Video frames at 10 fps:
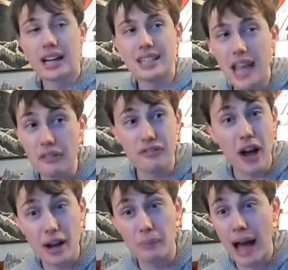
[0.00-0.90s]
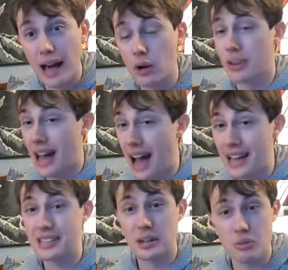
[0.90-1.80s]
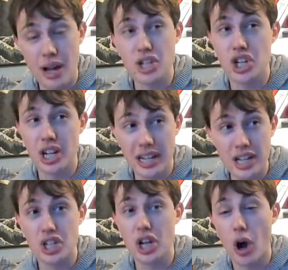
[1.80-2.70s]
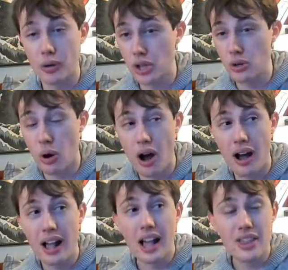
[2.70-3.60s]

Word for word: Because that final battle with Aizen and Renji and Ichigo and Yuha,